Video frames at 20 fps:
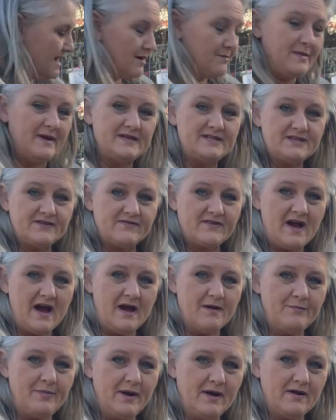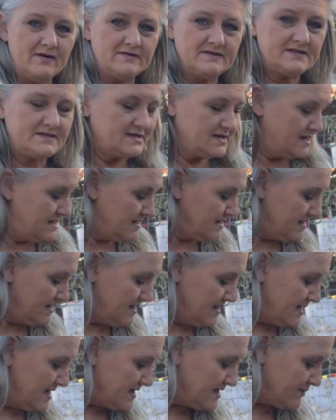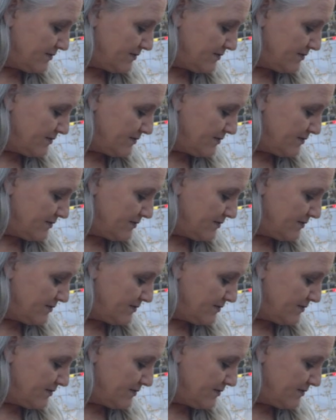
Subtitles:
a bunch of compost that